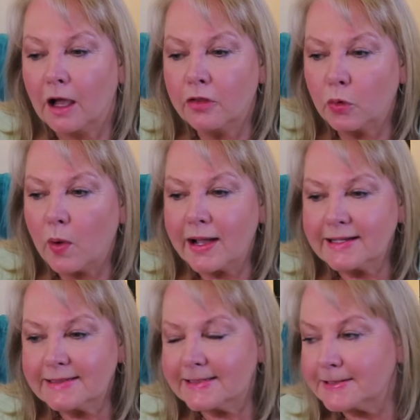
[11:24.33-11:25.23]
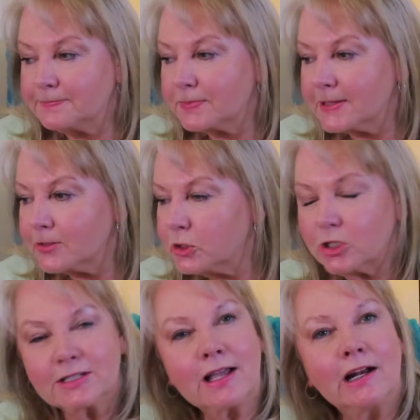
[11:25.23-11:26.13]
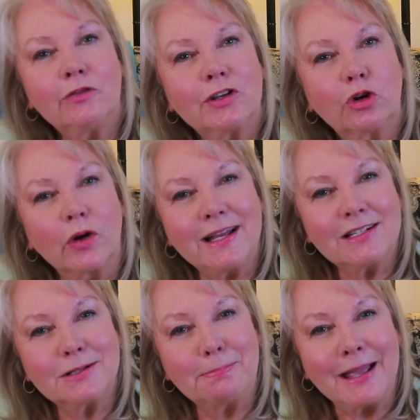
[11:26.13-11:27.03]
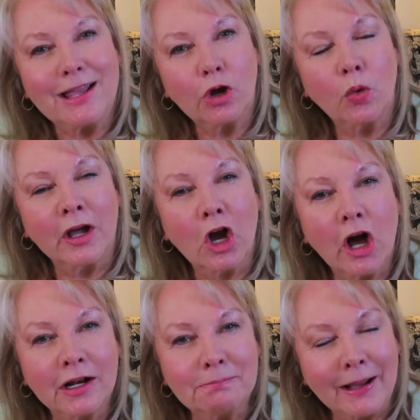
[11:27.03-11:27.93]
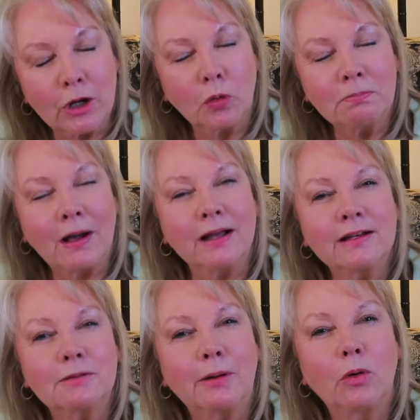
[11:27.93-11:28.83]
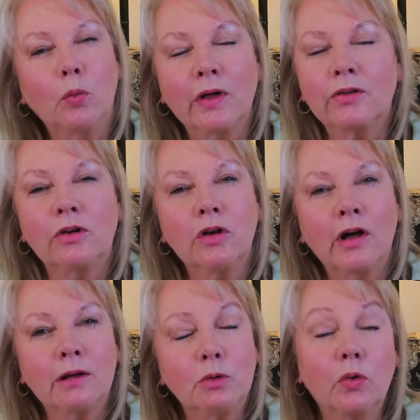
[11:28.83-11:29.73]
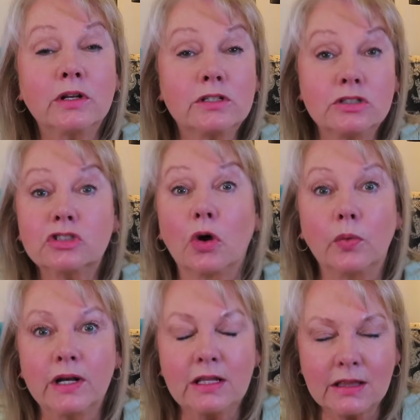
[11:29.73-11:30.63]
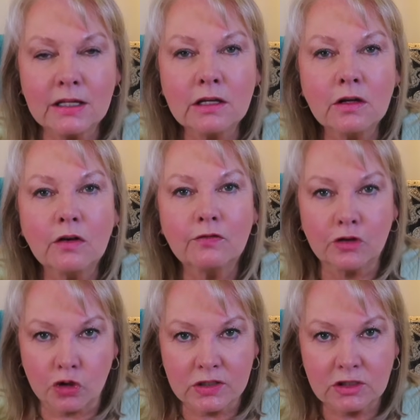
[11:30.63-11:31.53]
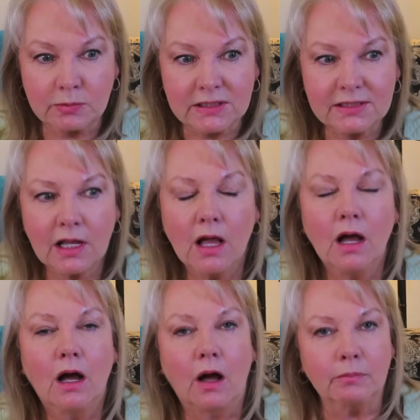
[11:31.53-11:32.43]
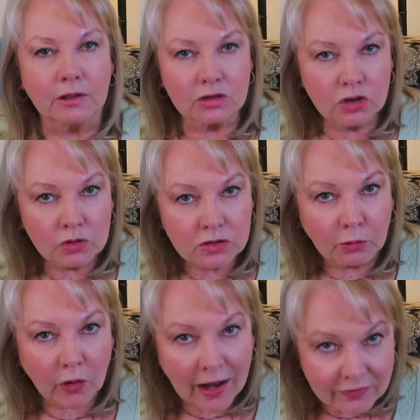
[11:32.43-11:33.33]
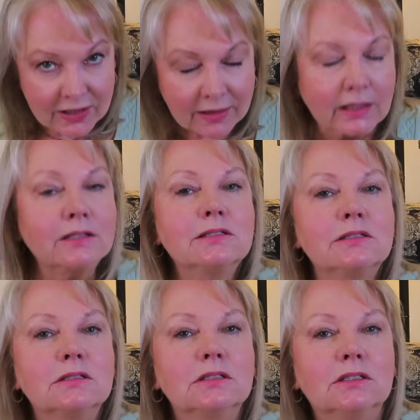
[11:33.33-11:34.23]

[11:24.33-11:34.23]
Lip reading: Otherwise, there's just kind of a great debate going on in my own mind about whether or not I'm going to sew anything for Christmas. I'm going to sew some crafty things.